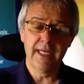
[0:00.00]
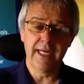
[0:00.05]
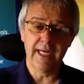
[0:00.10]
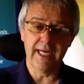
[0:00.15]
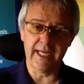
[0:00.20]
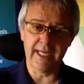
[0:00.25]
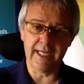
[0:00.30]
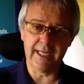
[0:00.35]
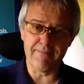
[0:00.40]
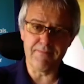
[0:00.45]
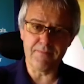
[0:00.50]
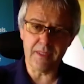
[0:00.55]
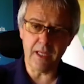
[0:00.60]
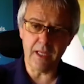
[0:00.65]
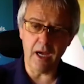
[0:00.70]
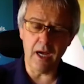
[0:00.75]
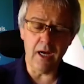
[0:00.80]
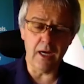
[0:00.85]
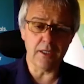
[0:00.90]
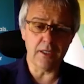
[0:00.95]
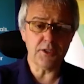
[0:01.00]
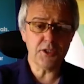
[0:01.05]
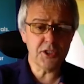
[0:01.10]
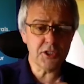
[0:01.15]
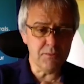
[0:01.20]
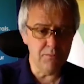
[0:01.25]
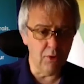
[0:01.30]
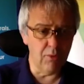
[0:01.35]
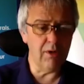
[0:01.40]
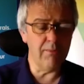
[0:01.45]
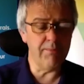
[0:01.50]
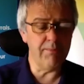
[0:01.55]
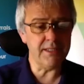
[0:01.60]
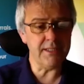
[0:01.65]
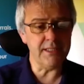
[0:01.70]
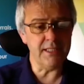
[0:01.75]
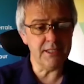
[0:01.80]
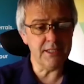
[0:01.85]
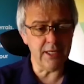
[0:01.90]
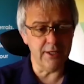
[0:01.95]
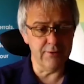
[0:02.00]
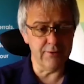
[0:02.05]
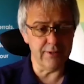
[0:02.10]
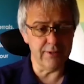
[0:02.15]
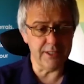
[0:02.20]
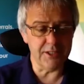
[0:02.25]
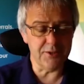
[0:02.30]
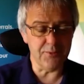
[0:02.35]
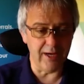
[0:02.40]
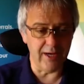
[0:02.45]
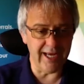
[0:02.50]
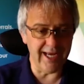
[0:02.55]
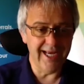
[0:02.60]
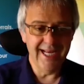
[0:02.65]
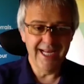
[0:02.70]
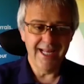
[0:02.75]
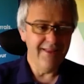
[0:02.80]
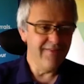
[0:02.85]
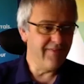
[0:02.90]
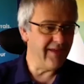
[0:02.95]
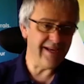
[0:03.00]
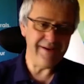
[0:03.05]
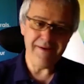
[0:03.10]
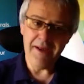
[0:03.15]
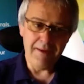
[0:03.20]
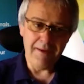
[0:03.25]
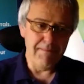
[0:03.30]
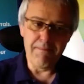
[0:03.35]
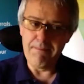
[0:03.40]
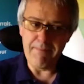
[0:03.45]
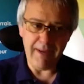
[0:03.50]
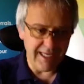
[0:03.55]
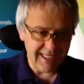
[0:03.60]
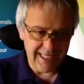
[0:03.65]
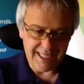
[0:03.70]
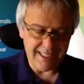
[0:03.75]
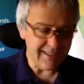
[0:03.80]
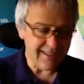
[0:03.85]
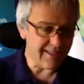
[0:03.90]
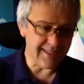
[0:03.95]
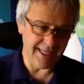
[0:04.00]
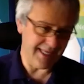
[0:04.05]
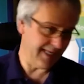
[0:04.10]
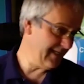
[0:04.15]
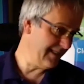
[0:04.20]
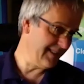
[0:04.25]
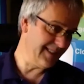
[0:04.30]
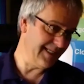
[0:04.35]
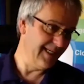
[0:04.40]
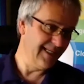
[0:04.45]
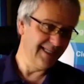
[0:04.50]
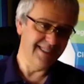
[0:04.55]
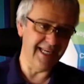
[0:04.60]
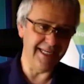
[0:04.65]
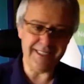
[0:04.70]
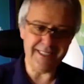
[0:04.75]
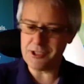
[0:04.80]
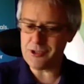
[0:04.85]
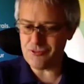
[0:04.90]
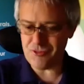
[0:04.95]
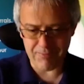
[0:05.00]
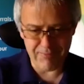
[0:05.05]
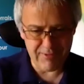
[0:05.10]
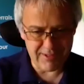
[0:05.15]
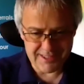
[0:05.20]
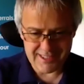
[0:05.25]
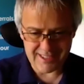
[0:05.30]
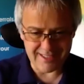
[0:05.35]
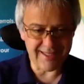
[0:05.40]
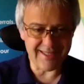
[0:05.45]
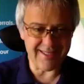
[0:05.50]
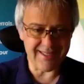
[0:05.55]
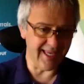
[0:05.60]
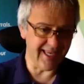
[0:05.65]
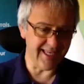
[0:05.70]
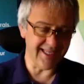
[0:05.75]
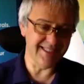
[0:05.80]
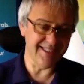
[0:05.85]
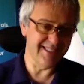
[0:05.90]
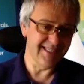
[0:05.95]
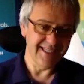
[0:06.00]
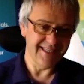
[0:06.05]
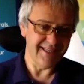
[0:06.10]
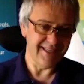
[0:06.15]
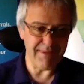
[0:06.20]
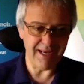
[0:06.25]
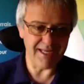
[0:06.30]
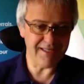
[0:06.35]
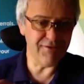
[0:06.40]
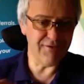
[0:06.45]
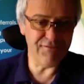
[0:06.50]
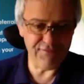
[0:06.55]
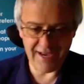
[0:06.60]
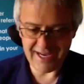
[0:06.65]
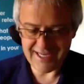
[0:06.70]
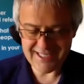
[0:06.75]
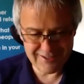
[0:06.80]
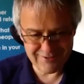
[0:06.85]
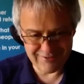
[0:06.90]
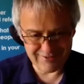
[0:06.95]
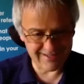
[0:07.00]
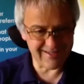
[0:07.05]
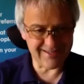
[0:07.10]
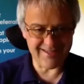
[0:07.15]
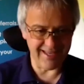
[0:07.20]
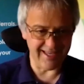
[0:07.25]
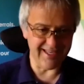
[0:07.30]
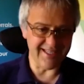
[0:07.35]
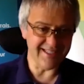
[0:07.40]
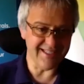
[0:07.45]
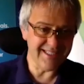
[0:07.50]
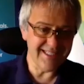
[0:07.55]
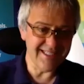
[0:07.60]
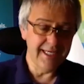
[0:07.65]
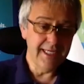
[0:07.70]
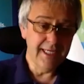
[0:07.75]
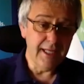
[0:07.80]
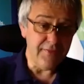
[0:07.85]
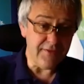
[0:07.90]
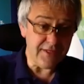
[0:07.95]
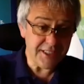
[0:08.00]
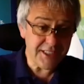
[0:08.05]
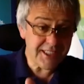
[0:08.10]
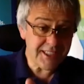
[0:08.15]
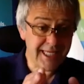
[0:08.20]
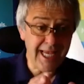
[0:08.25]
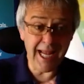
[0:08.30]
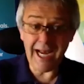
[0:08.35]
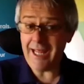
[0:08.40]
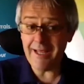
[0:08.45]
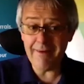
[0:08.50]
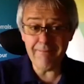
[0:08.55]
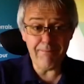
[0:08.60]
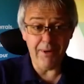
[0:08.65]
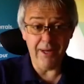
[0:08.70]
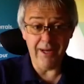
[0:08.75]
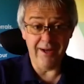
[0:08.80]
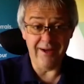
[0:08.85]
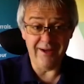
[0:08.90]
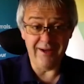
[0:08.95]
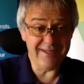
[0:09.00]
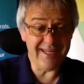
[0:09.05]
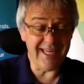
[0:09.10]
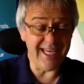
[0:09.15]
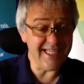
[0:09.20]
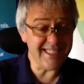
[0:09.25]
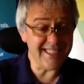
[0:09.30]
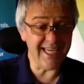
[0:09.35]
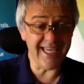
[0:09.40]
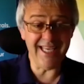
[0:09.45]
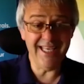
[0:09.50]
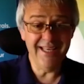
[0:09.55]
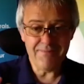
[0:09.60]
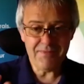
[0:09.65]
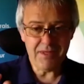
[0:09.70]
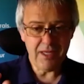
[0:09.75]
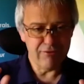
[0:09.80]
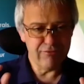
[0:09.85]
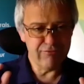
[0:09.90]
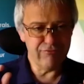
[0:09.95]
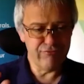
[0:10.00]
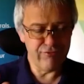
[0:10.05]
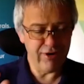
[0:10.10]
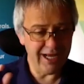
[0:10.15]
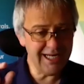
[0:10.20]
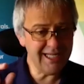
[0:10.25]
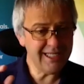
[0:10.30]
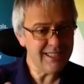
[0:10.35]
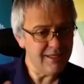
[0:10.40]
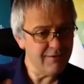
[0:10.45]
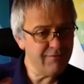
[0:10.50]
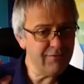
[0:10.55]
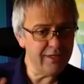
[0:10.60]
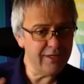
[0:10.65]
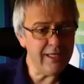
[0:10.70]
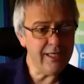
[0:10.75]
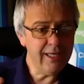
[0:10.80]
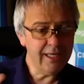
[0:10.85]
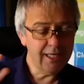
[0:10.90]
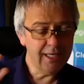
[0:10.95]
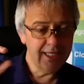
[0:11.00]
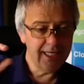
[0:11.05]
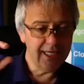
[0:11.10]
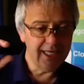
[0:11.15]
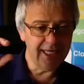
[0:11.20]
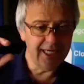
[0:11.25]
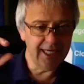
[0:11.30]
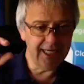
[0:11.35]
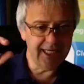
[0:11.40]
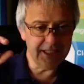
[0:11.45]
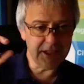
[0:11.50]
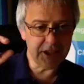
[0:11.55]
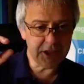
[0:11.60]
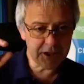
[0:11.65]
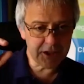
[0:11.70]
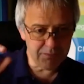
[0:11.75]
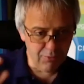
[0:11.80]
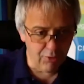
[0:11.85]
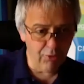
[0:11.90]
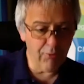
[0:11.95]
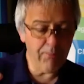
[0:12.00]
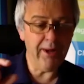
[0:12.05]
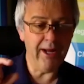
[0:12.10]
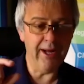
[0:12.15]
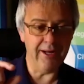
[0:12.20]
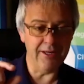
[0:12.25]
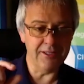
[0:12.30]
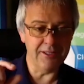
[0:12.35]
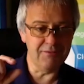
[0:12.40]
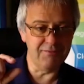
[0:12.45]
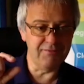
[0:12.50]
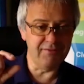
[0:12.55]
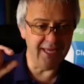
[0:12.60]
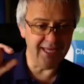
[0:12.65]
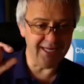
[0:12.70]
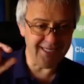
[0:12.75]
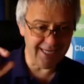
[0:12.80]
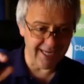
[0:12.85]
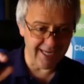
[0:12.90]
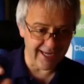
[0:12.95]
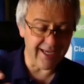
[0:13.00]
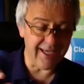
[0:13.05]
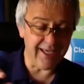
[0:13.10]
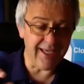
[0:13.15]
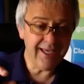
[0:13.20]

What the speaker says: are smaller business owners, where they're making things, they're distributing things, they're manufacturing things. The selling part is a relatively small part of their day,